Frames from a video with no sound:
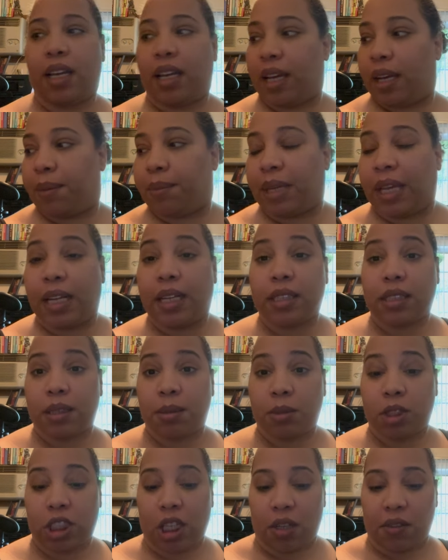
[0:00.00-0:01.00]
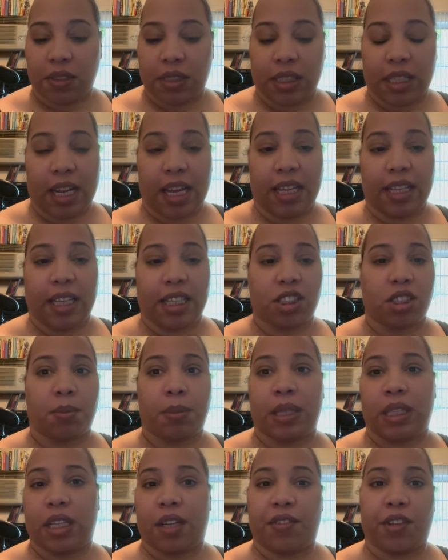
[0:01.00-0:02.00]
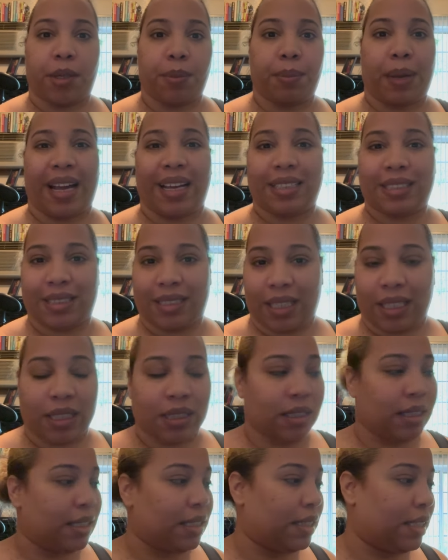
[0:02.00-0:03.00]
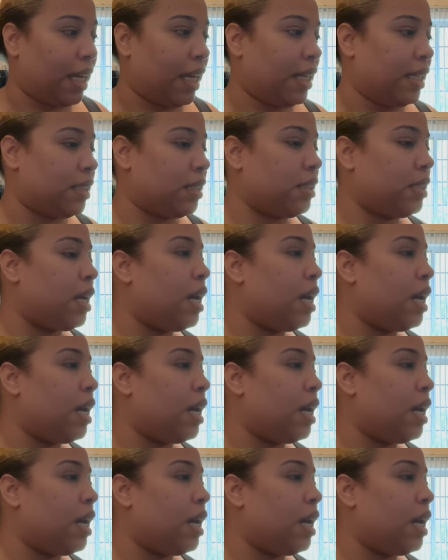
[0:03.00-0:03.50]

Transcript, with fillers: am getting some shelves today. They should be delivered by six, it says.